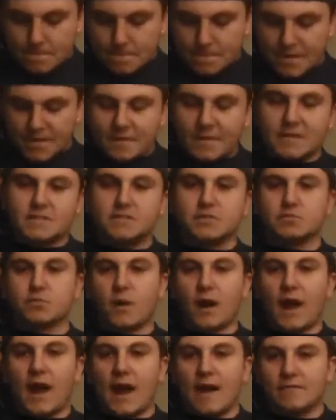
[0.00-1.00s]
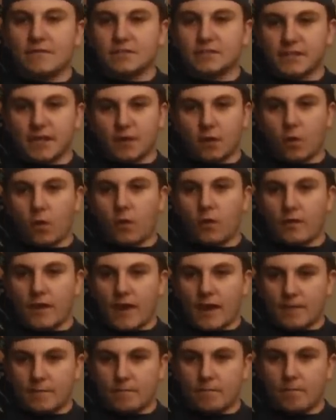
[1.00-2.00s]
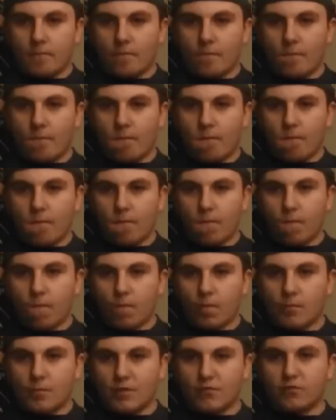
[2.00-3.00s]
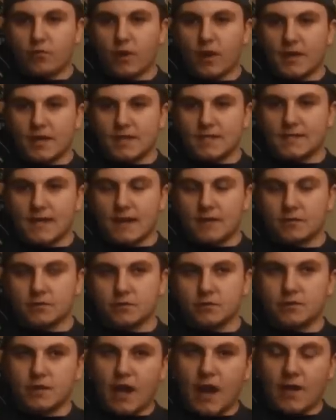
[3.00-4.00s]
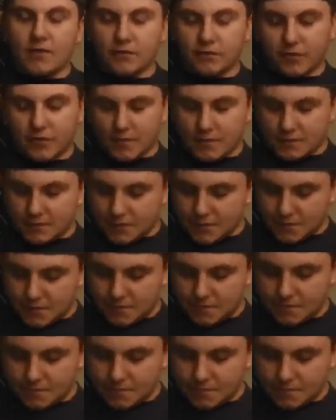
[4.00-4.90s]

But this is what I have to say to all that before I get down to the other things.